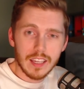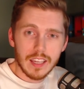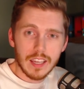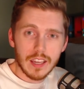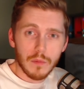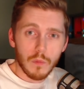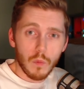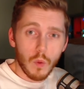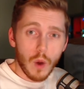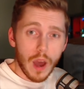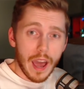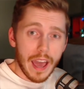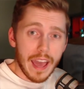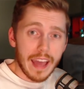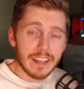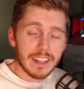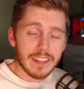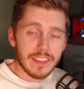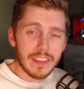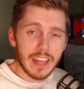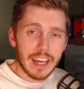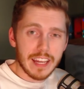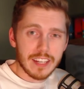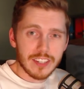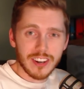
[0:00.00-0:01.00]
why I did
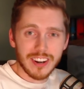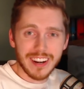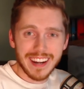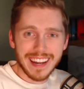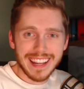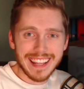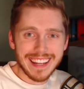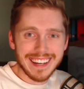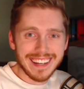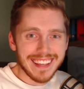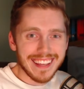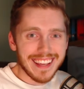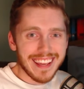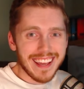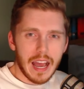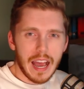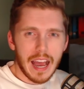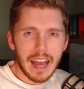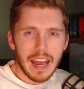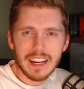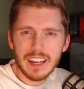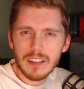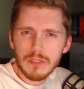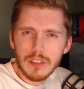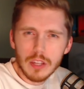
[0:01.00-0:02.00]
that trade. I
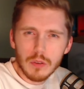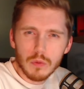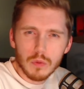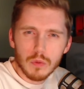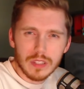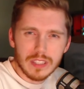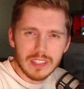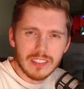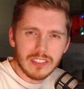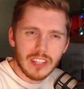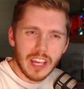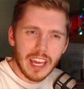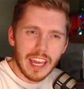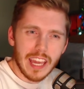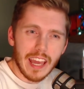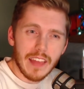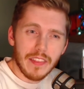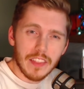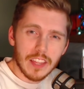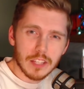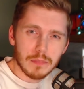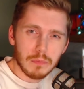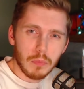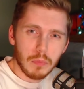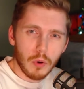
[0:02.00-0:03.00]
definitely wouldn't say at
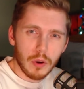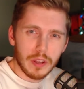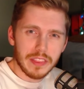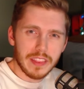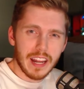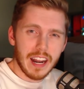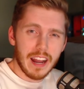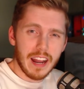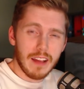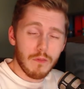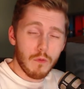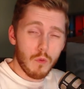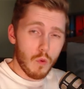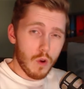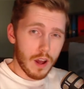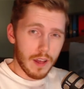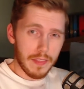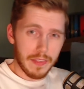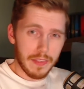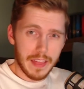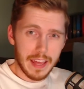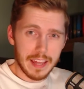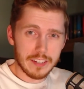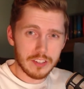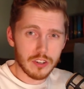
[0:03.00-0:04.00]
this point that I've won
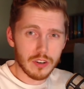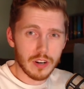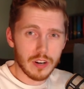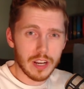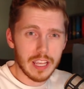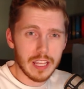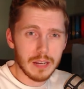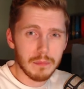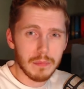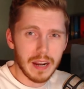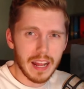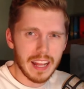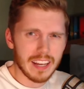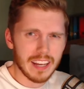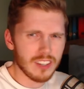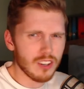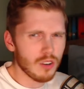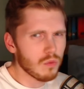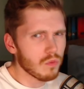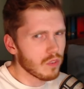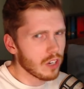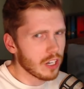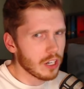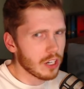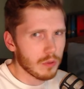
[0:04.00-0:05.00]
that trade, but I don't
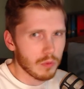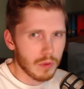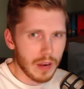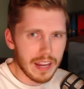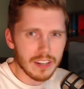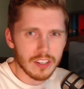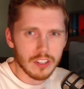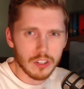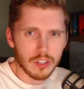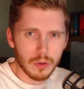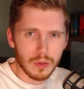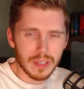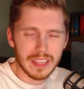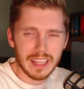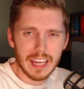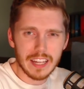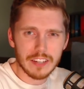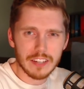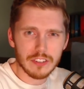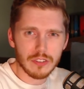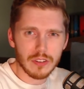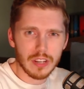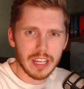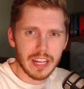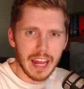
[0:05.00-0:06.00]
regret doing that
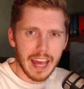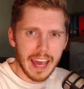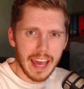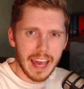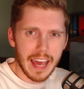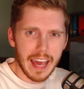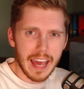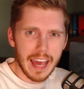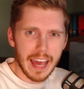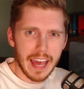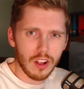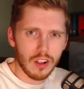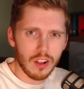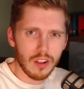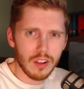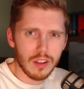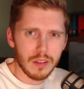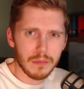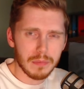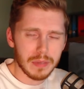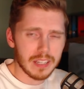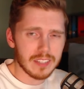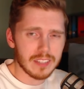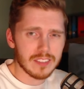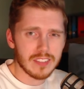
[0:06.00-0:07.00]
trade at all.
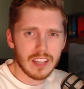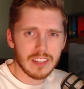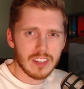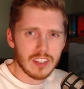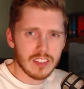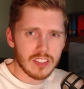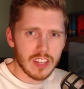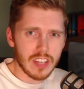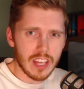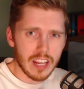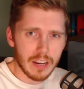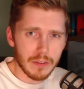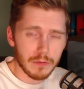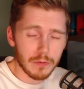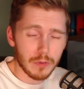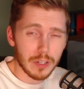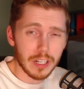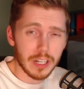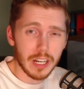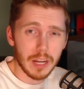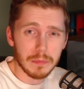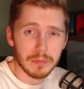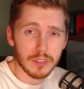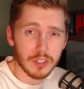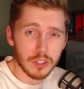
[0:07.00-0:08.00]
Because as I said, it freed
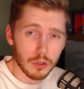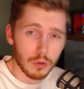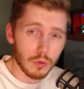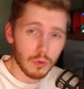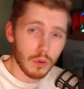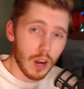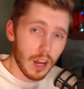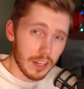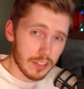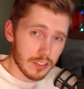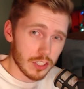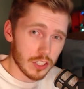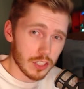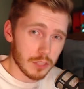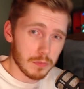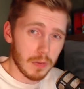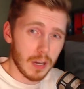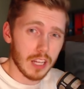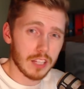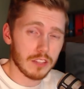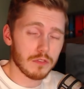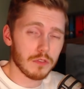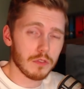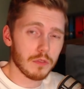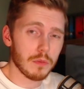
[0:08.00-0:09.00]
up 2 roster
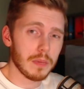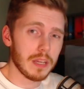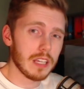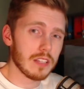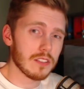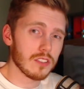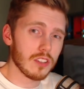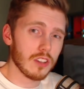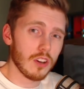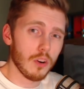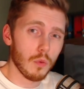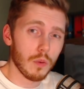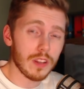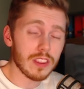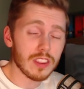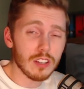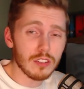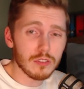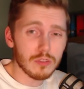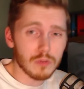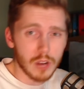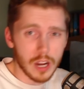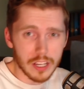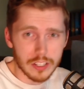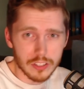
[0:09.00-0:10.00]
spots for me. So with those
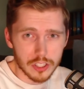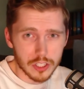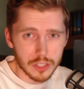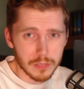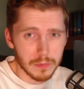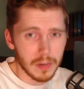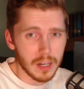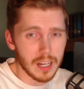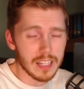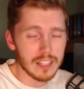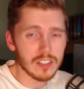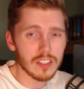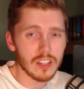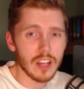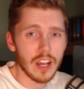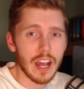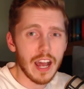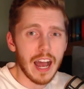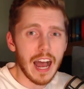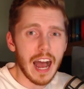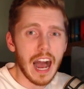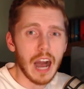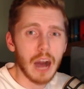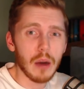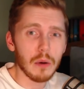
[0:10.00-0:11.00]
roster spots,
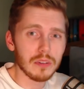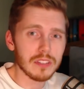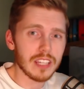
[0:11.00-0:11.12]
I was